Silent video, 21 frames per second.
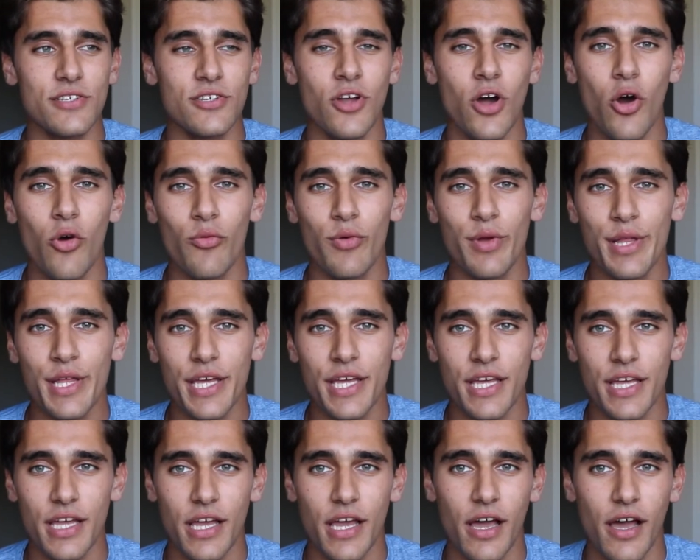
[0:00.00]

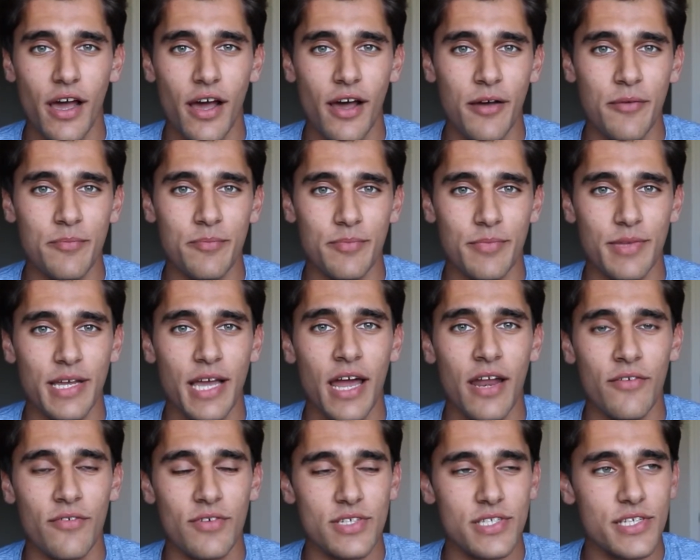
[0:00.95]
really kind of a